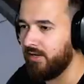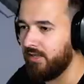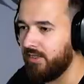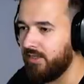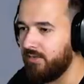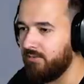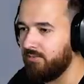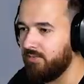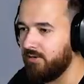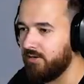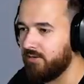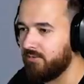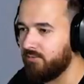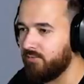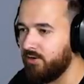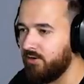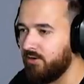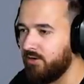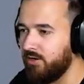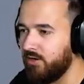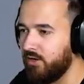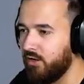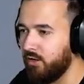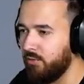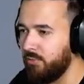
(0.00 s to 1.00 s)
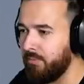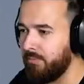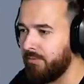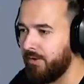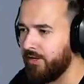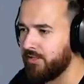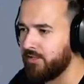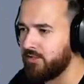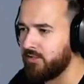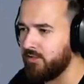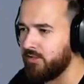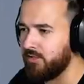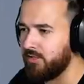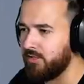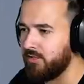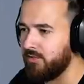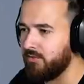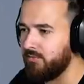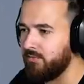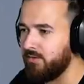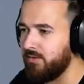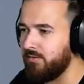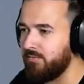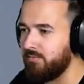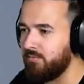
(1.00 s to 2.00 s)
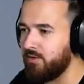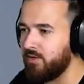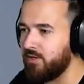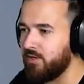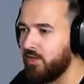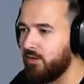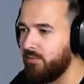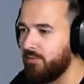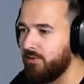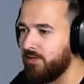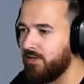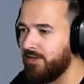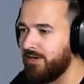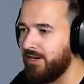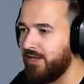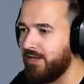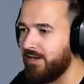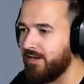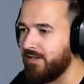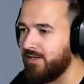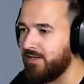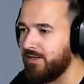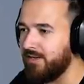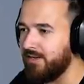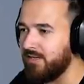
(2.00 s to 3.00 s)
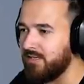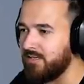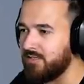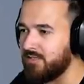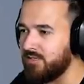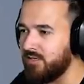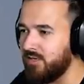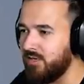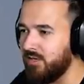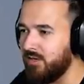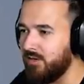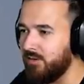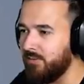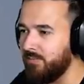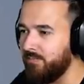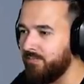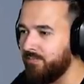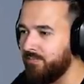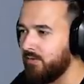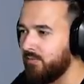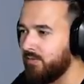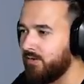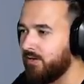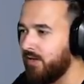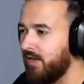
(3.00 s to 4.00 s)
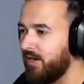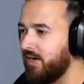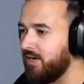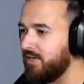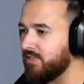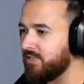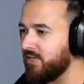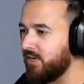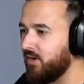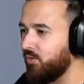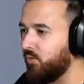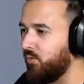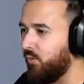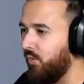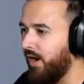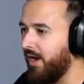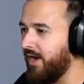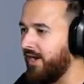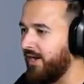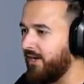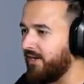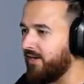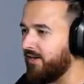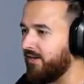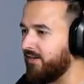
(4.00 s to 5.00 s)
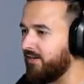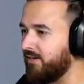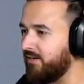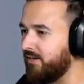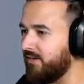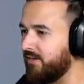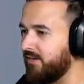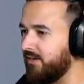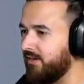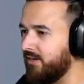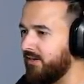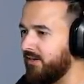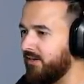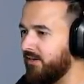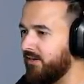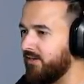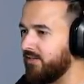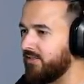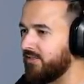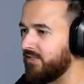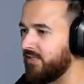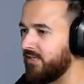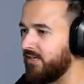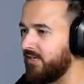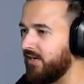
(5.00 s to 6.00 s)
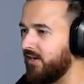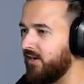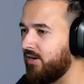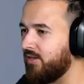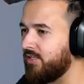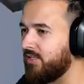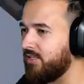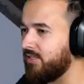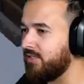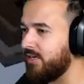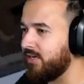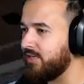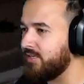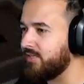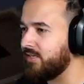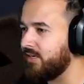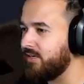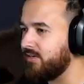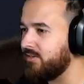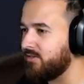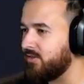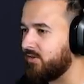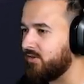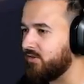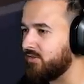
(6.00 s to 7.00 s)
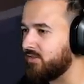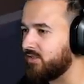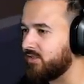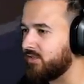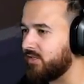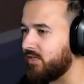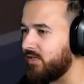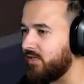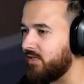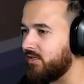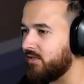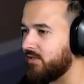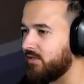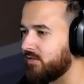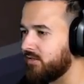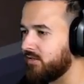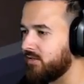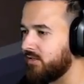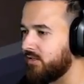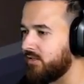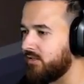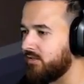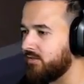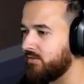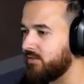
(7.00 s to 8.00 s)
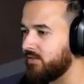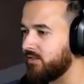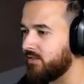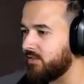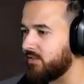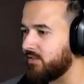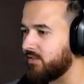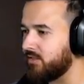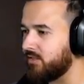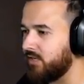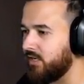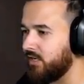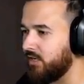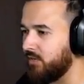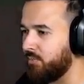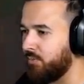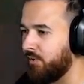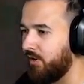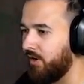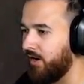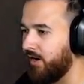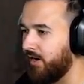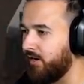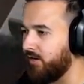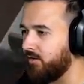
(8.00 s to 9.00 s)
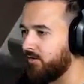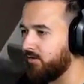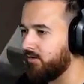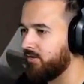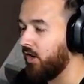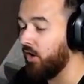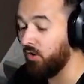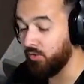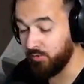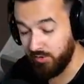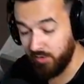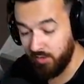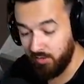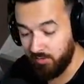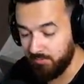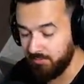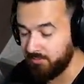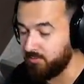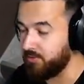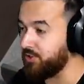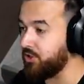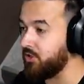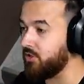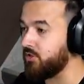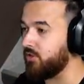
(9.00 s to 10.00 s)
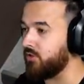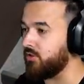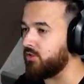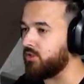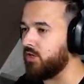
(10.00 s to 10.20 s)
And I think we, we already copy pasted it, didn't we? We copied it out here. So we kind of just got to wait Honestly, is, this, is that dog sick? Because that looks like a stink pile. Oh, you know what we should do?